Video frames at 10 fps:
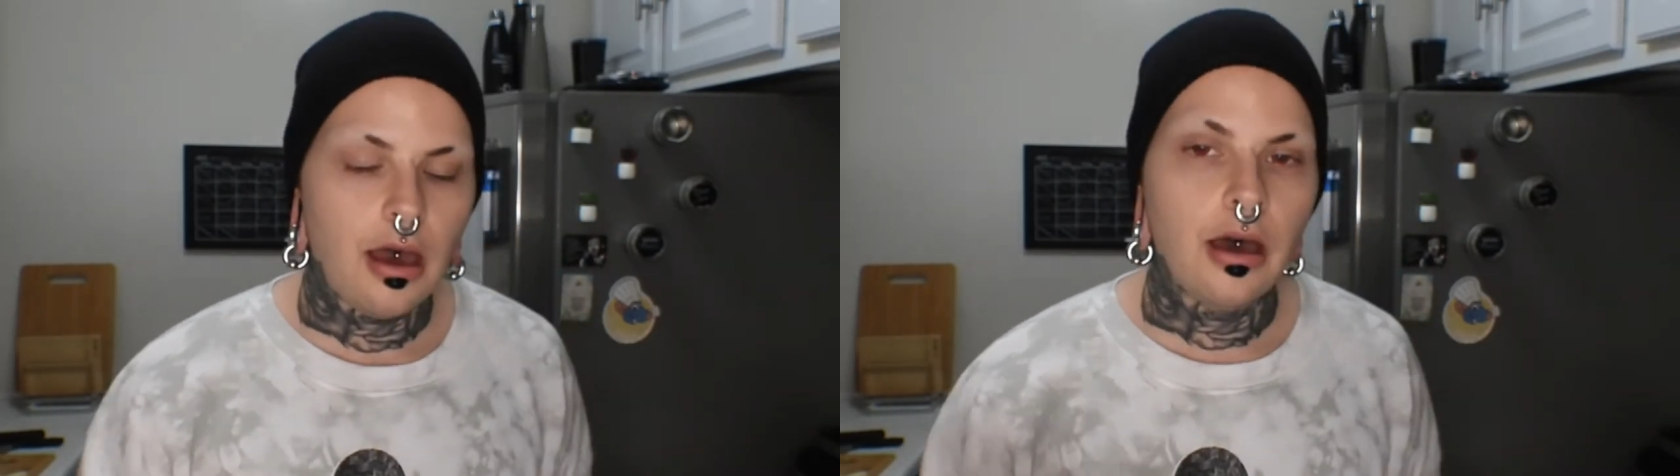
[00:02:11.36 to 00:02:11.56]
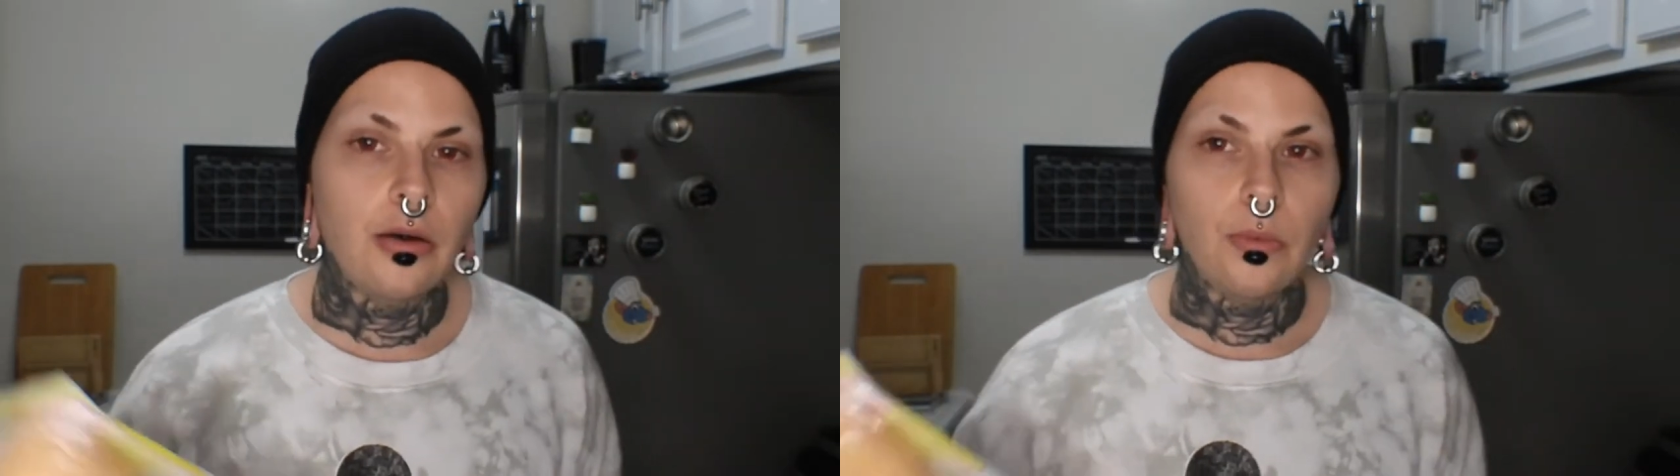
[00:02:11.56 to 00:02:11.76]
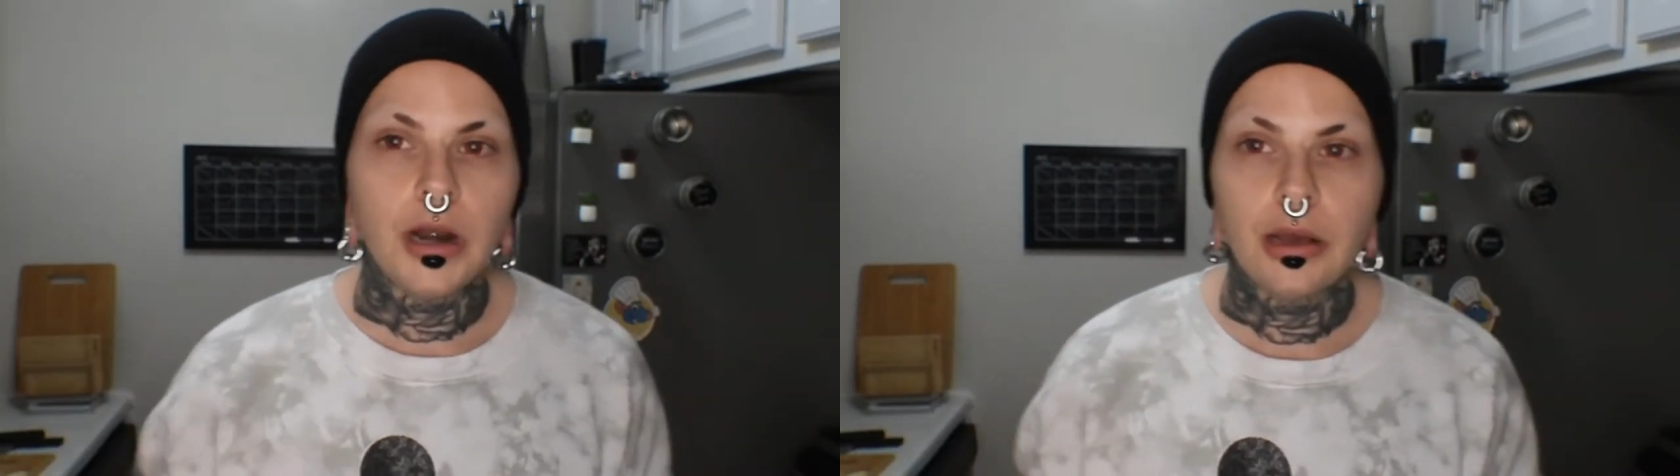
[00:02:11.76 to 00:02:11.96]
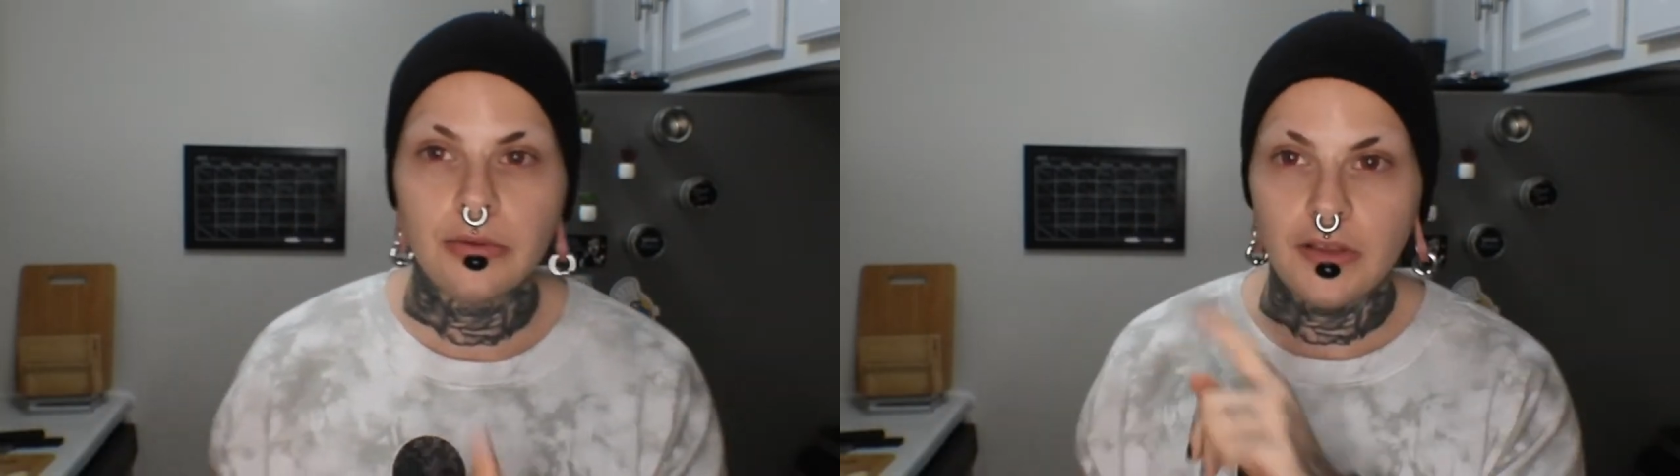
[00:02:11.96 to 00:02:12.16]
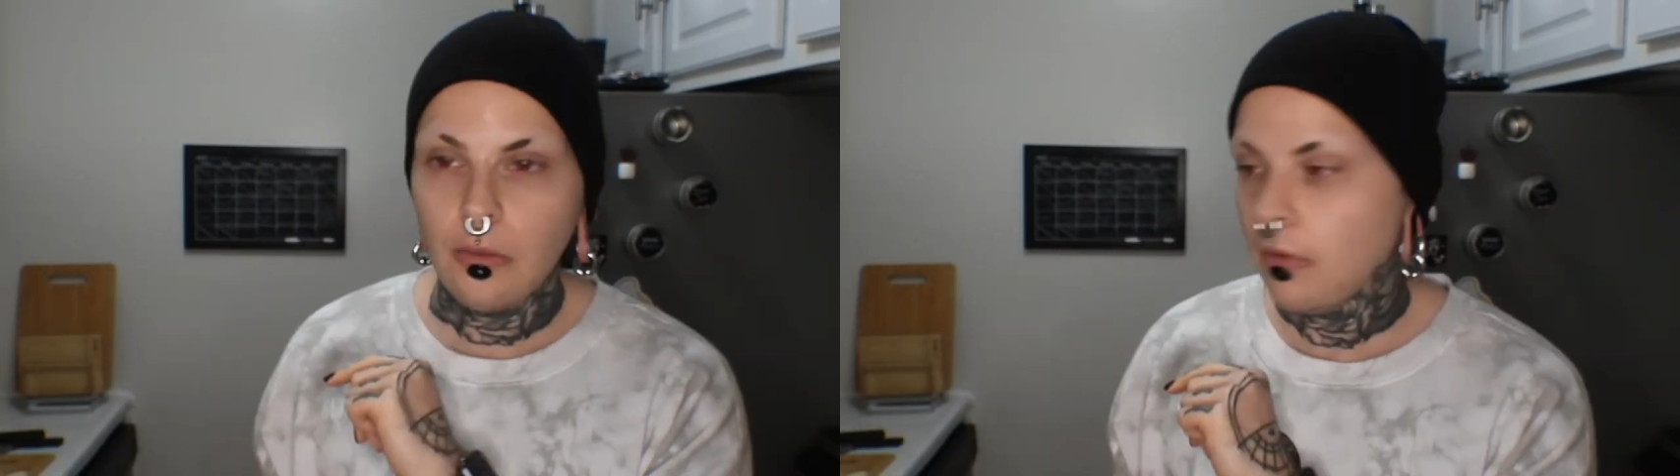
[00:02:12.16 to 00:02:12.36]
Uh, when I
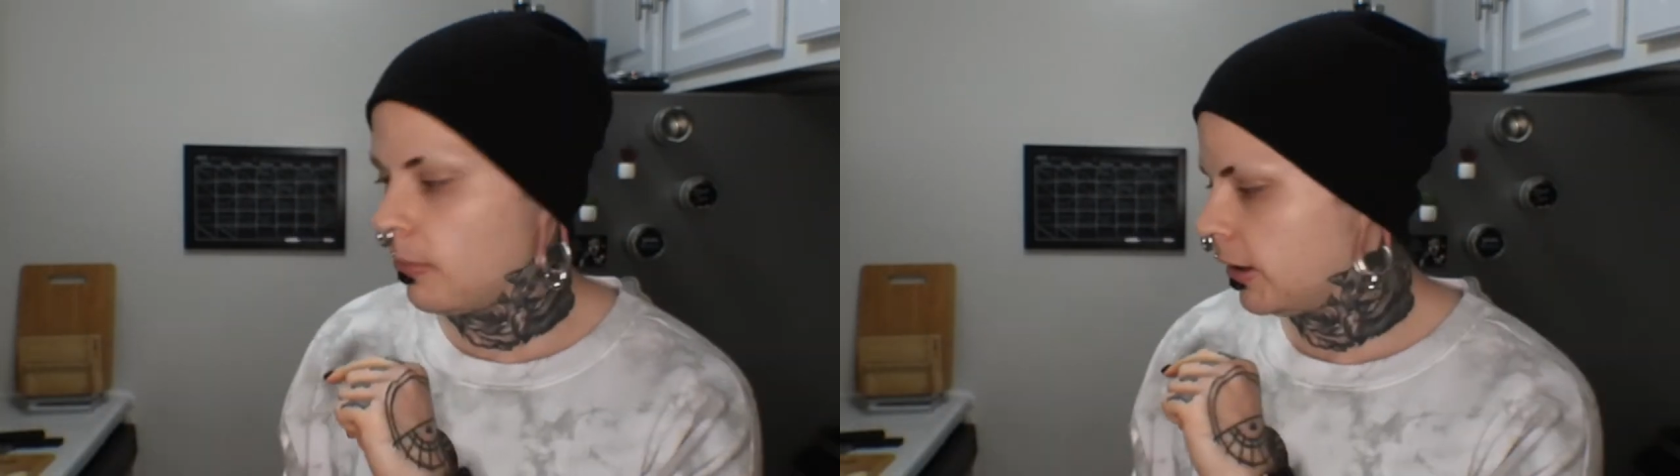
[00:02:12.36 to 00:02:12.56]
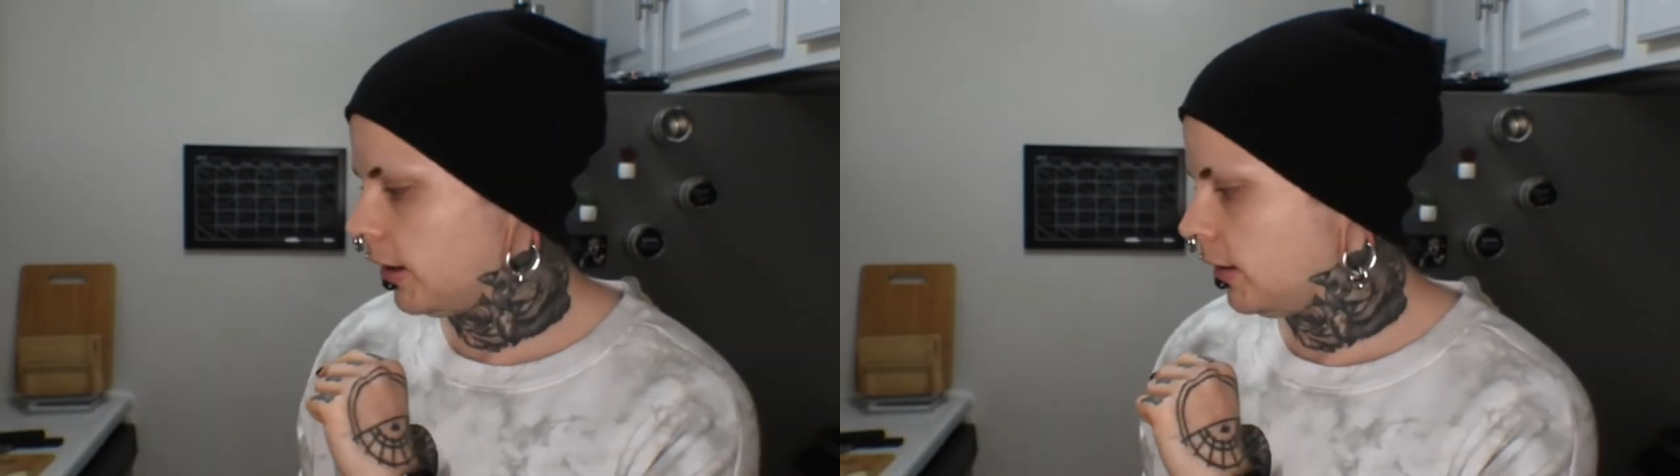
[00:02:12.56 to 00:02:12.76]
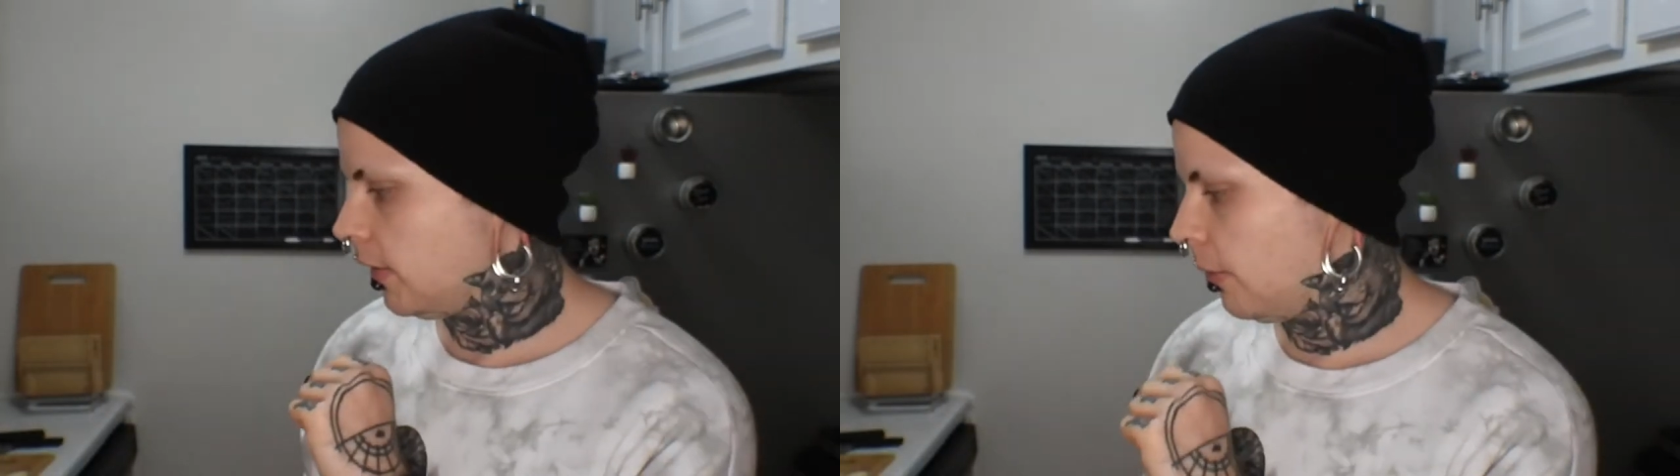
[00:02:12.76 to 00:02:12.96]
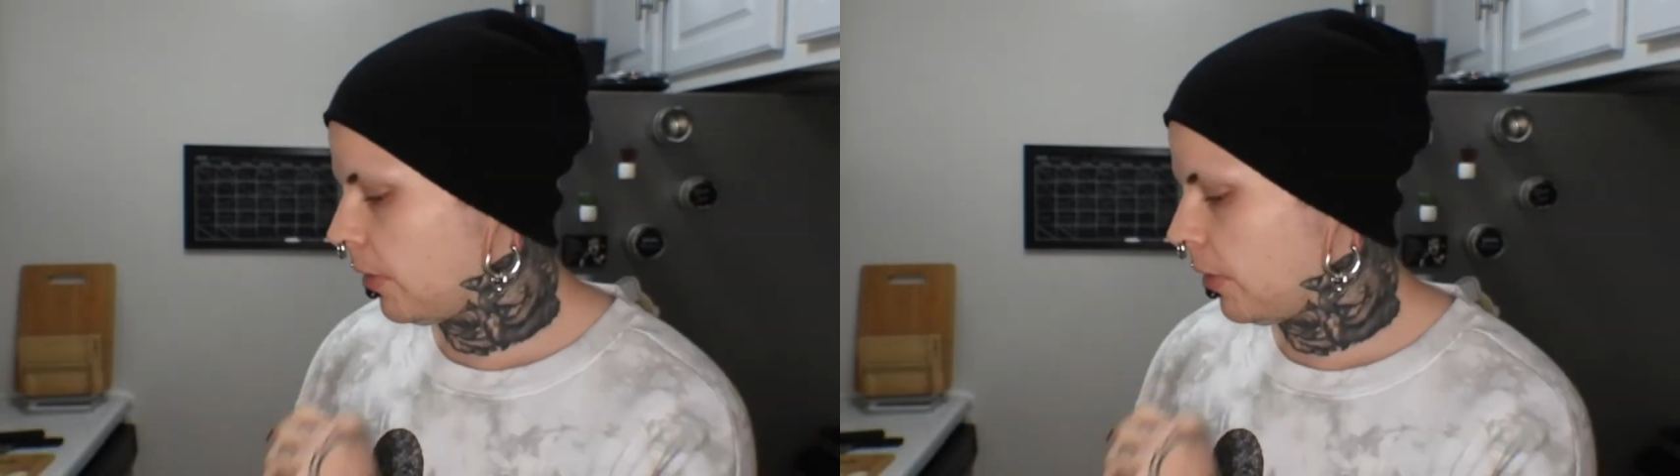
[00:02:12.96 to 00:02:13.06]
was at Walmart getting the